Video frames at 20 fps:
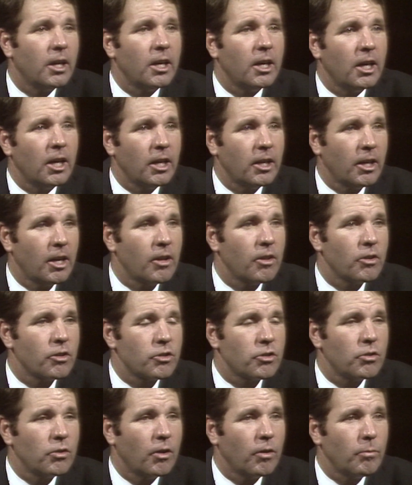and
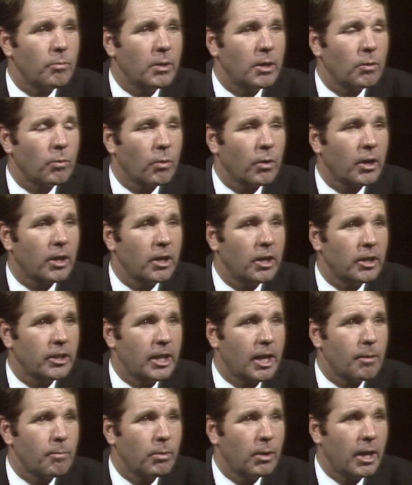others who have been working on
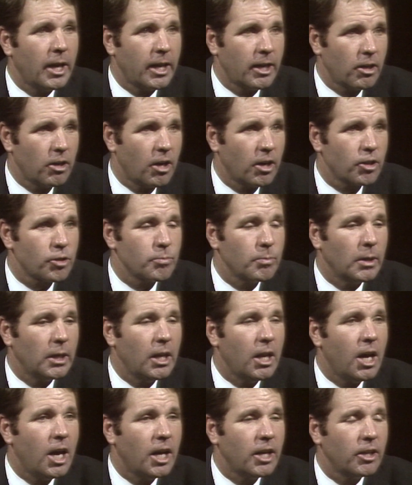that plan, Congressman
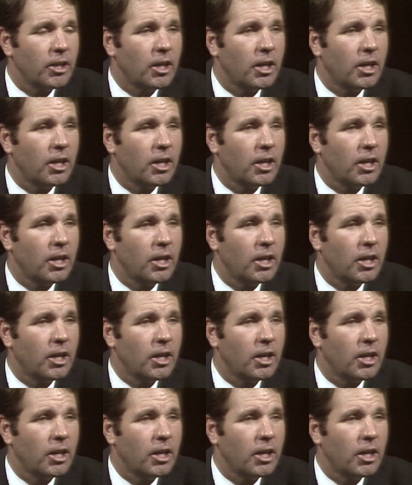Lott,